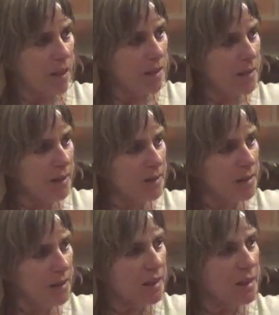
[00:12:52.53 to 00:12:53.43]
It has
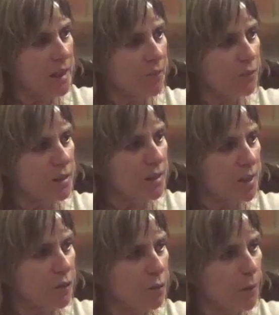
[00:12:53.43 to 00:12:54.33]
seen every
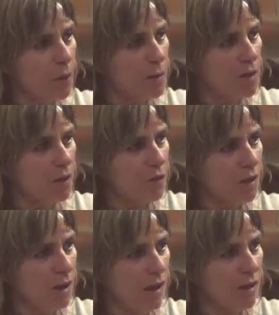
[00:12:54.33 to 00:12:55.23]
single moment of
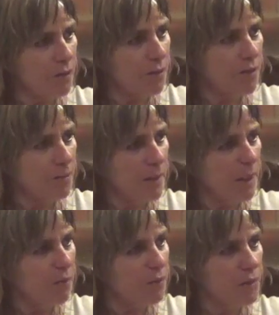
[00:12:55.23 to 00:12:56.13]
your life.
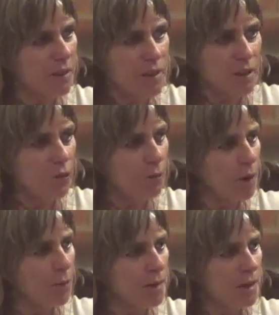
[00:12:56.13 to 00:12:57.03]
Every single
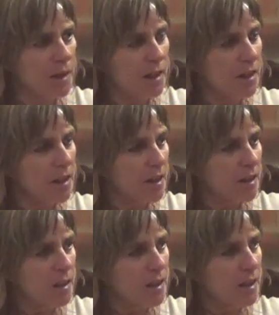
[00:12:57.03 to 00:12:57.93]
moment.
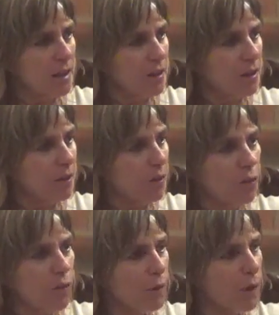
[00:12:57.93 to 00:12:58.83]

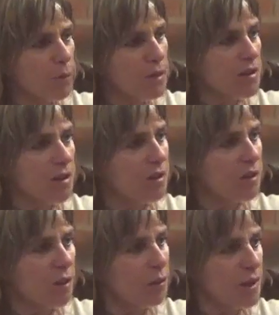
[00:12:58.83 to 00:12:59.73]
All the moments that
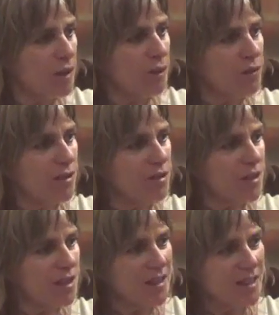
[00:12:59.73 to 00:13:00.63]
nobody else has
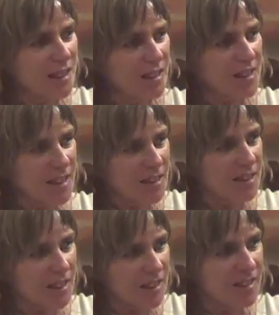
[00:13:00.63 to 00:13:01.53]
seen, this has
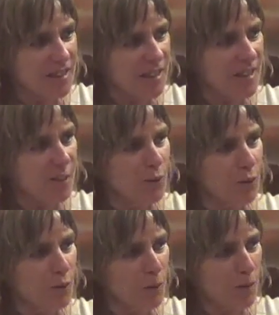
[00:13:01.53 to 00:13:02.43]
seen it
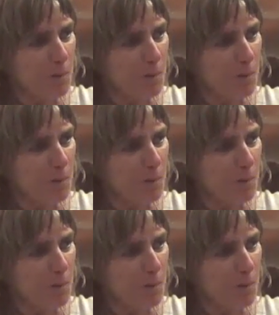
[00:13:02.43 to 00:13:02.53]
all.